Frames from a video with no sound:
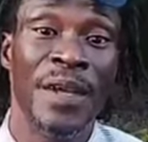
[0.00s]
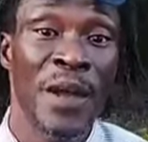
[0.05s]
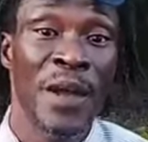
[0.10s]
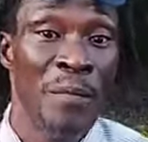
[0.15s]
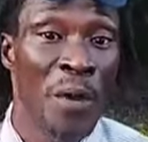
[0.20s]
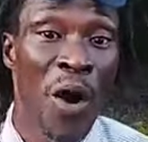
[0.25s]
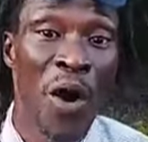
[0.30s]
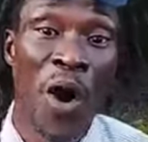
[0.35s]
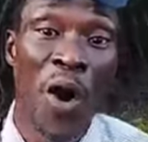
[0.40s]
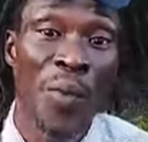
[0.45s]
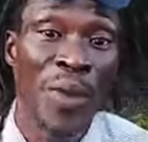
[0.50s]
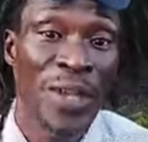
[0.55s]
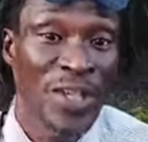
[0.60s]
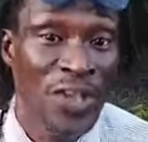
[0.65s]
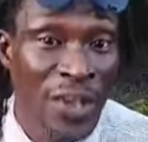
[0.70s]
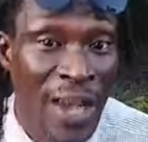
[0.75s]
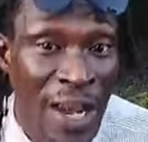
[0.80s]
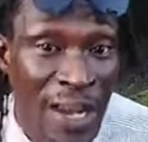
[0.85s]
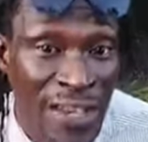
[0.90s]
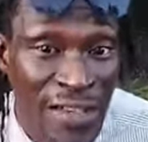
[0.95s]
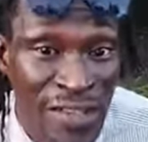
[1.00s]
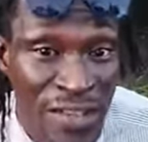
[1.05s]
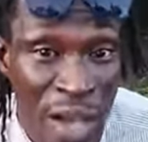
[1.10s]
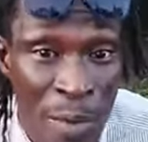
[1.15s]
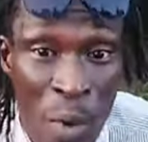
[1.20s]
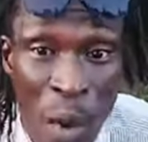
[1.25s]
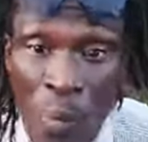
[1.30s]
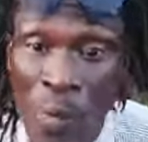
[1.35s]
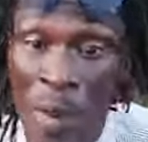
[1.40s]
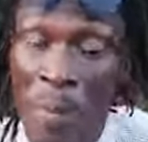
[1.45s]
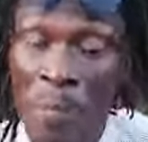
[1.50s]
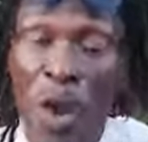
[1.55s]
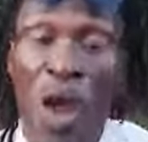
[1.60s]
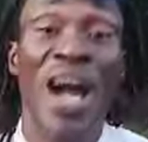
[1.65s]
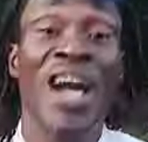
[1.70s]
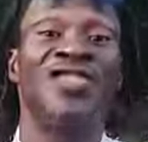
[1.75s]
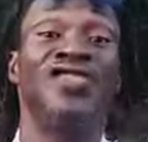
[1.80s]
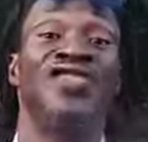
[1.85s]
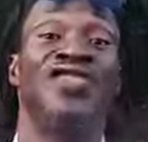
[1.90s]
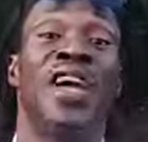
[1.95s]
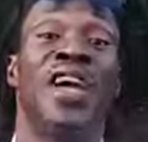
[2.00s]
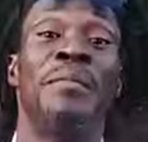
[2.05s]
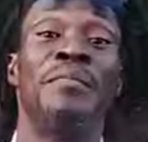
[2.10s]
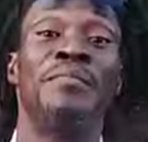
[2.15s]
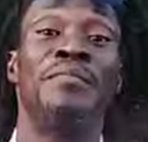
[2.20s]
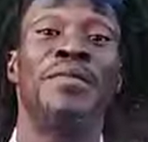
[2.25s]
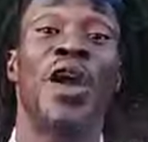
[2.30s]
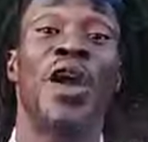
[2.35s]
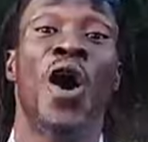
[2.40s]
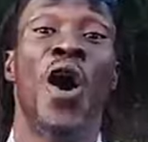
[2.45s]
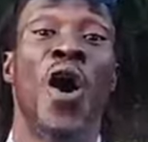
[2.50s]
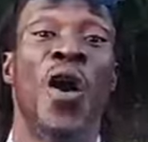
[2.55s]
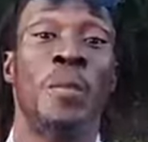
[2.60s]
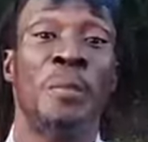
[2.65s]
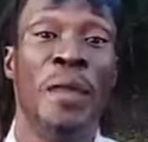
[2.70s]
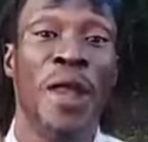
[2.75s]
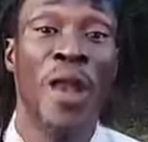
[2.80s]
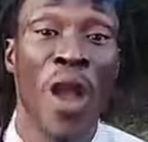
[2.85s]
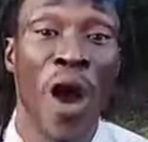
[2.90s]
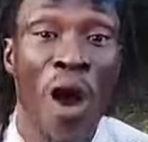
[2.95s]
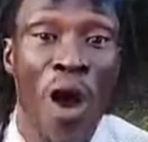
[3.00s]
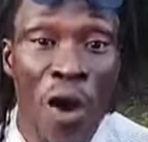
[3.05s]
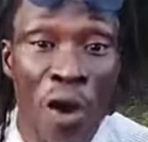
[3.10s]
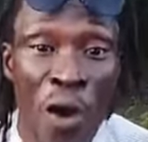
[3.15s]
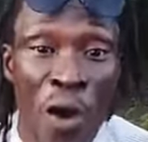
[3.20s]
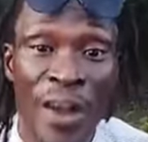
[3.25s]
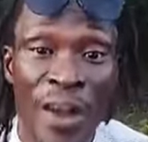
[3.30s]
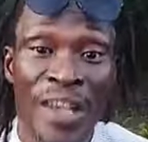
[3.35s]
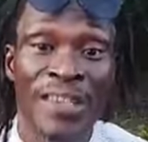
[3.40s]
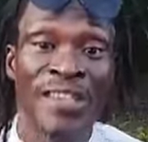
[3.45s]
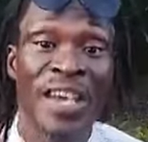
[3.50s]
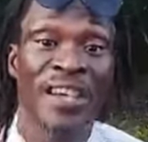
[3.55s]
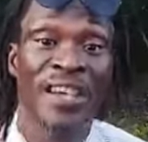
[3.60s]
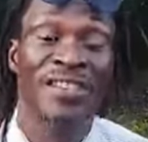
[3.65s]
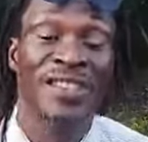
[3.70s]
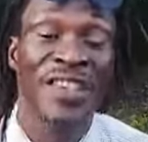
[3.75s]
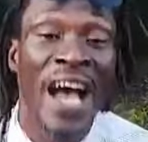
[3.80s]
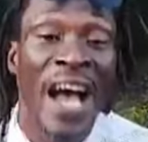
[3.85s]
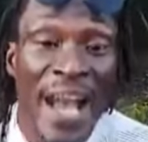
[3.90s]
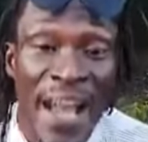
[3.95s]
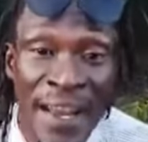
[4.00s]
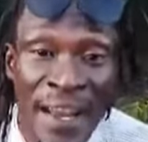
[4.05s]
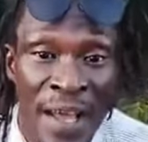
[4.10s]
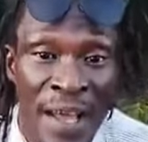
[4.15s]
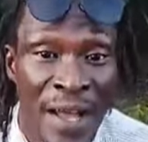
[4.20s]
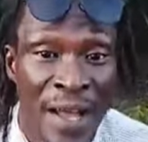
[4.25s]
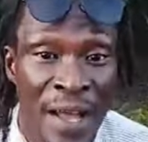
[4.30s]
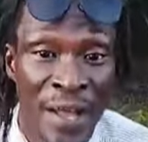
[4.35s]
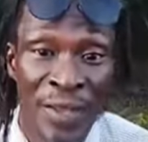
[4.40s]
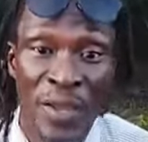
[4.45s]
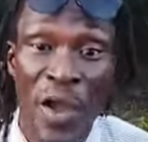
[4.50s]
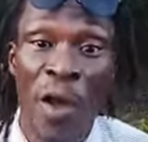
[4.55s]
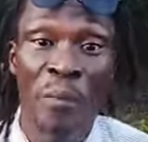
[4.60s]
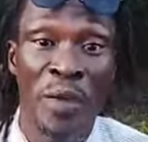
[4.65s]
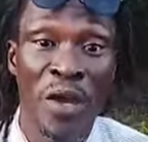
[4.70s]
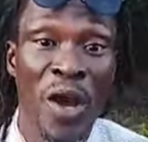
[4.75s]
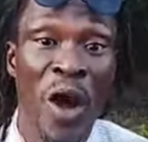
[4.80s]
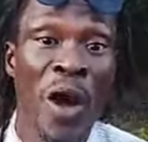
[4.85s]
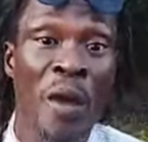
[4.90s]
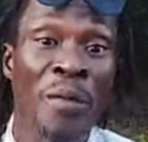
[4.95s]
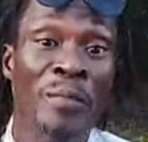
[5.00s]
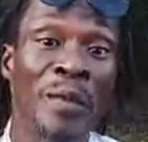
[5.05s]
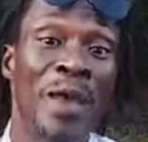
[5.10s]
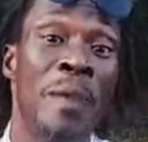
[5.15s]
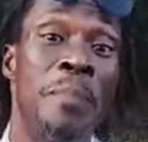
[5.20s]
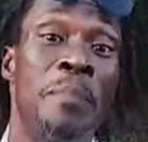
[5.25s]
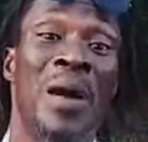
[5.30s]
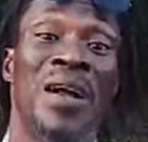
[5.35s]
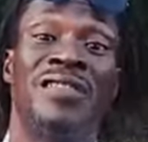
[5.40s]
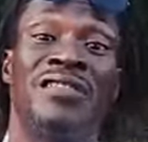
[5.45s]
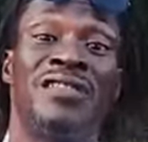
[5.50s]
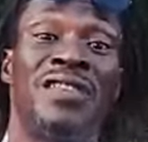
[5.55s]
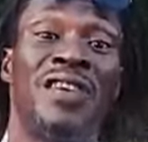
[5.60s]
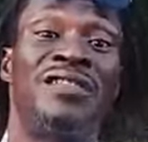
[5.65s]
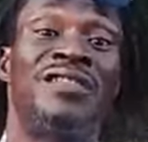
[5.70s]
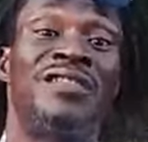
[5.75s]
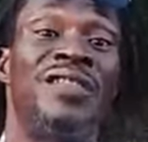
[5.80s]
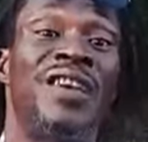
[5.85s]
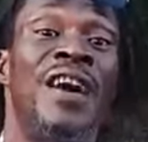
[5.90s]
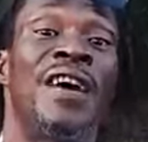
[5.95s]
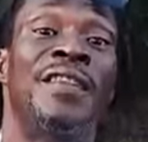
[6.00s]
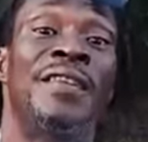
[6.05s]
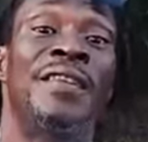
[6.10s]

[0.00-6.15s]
But all we journalists them or we bloggers them, they all belong or they take side, don't become a partisan.